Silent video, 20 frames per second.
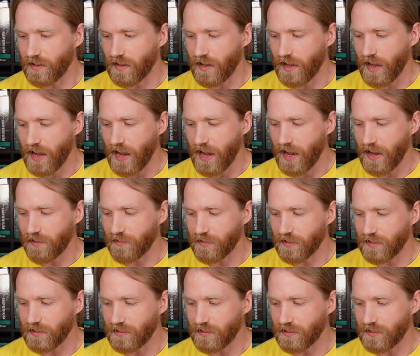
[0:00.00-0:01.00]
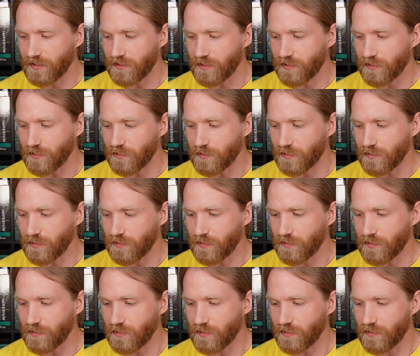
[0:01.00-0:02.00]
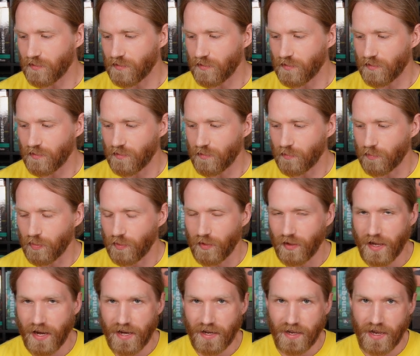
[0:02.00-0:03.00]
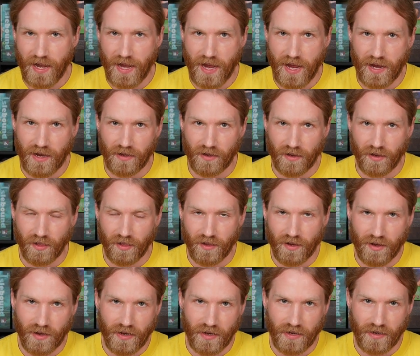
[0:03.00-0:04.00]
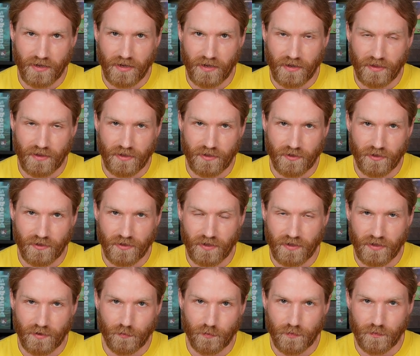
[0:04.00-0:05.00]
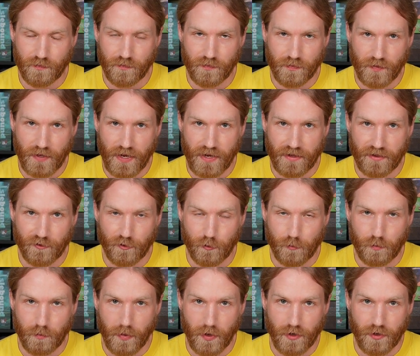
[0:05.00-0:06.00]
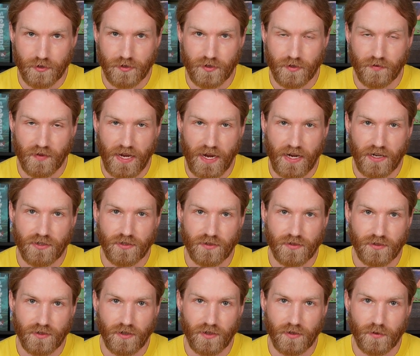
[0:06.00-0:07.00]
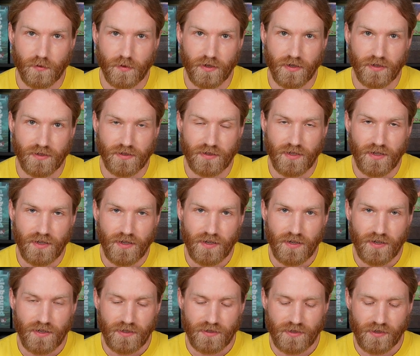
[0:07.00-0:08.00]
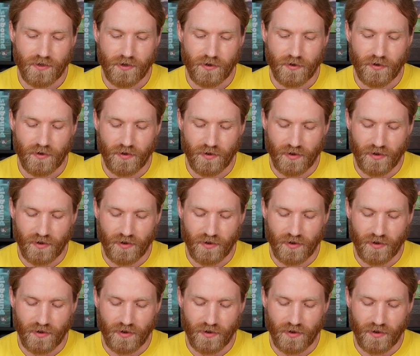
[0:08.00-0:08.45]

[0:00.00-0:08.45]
having to plan ahead a lot, and then you're going to take little bursts of actions all at once. So